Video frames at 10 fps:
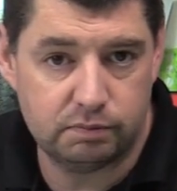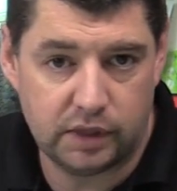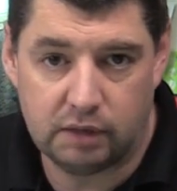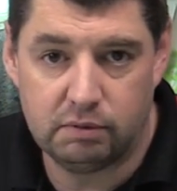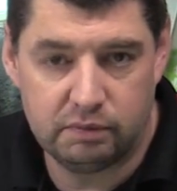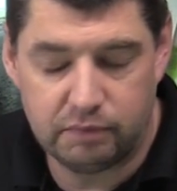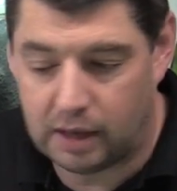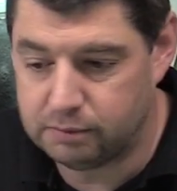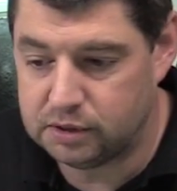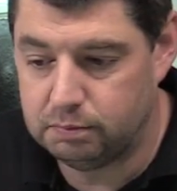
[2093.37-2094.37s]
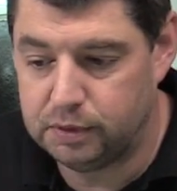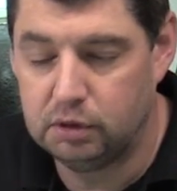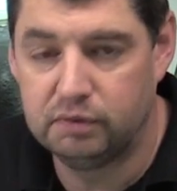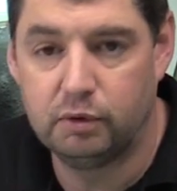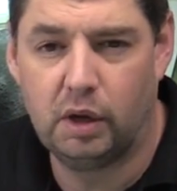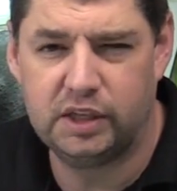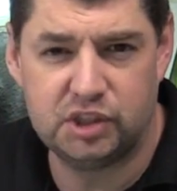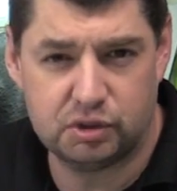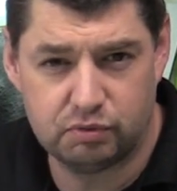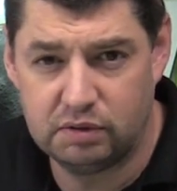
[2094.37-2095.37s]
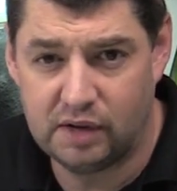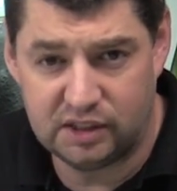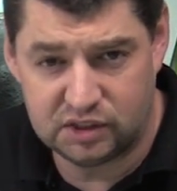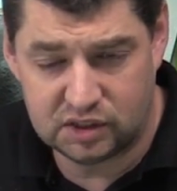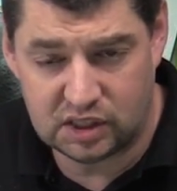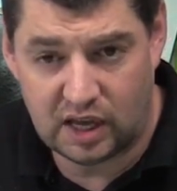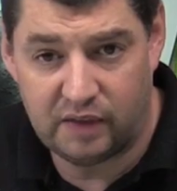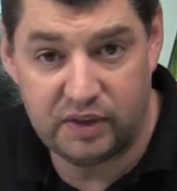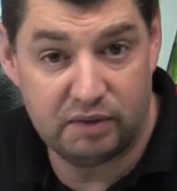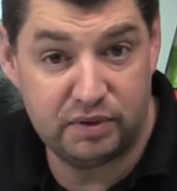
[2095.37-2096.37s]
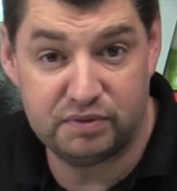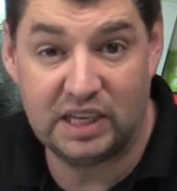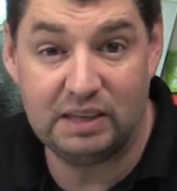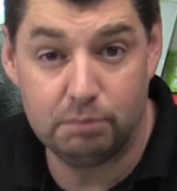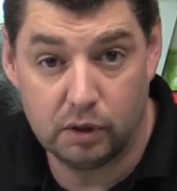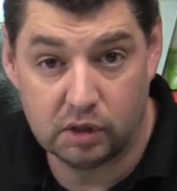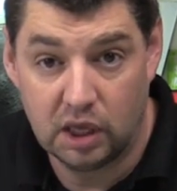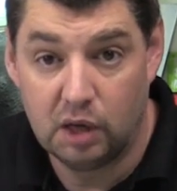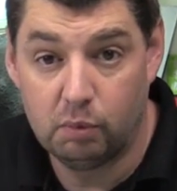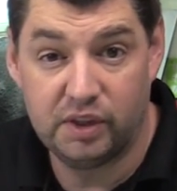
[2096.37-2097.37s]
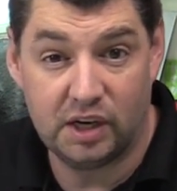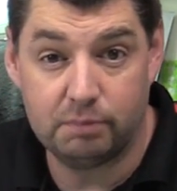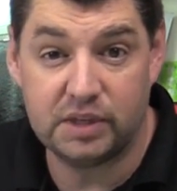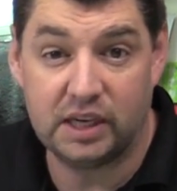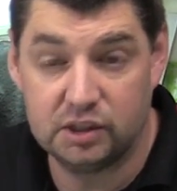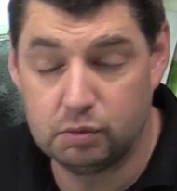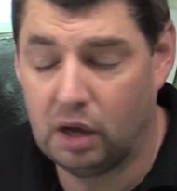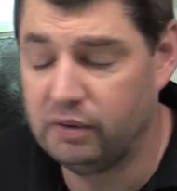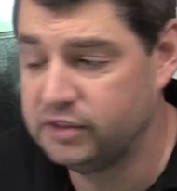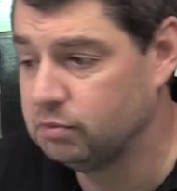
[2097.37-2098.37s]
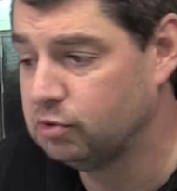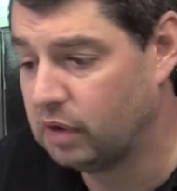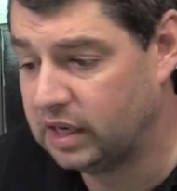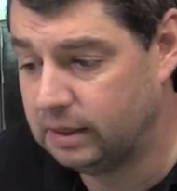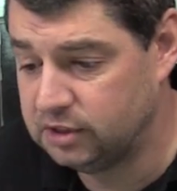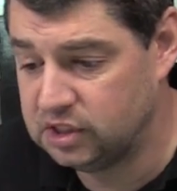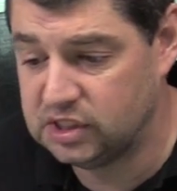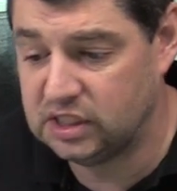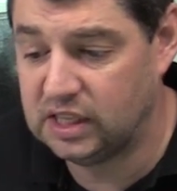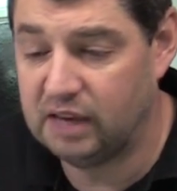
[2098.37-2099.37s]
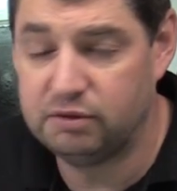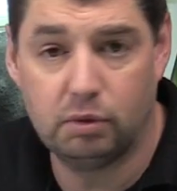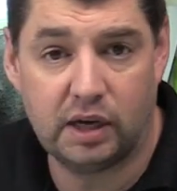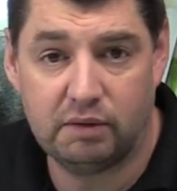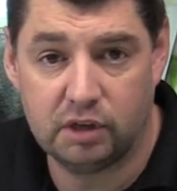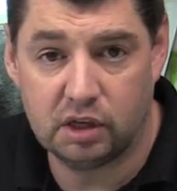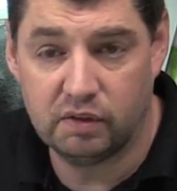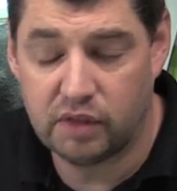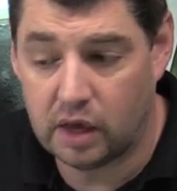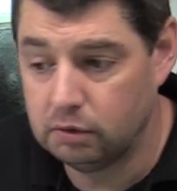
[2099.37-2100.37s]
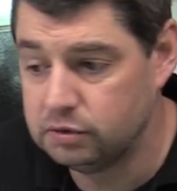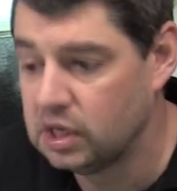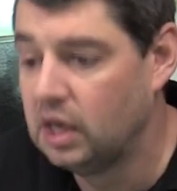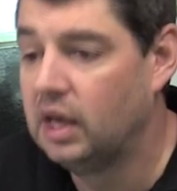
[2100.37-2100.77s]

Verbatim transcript: They're absolutely beautiful one. He's just re-released uh, the F15 book with an update as well. There's some great images in there if you want to have a look at those.